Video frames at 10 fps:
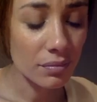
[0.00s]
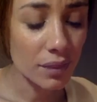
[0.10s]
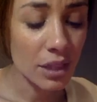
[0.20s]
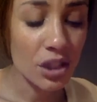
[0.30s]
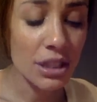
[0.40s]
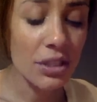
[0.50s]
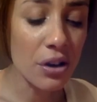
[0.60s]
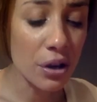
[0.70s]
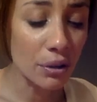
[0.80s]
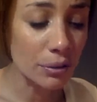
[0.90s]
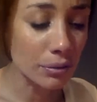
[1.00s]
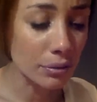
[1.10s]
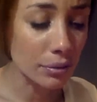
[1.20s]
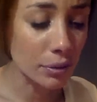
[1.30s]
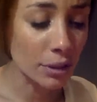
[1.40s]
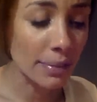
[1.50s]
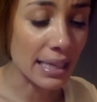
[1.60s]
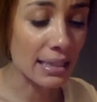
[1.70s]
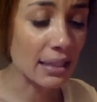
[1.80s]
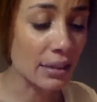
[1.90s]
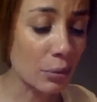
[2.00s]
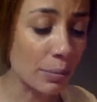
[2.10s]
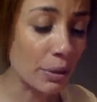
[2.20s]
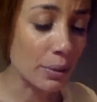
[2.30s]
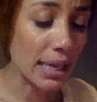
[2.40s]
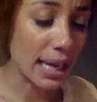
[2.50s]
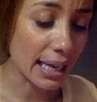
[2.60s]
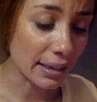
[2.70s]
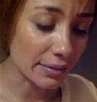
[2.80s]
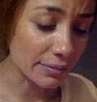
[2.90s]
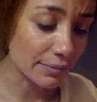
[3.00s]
just know your masculine will be okay.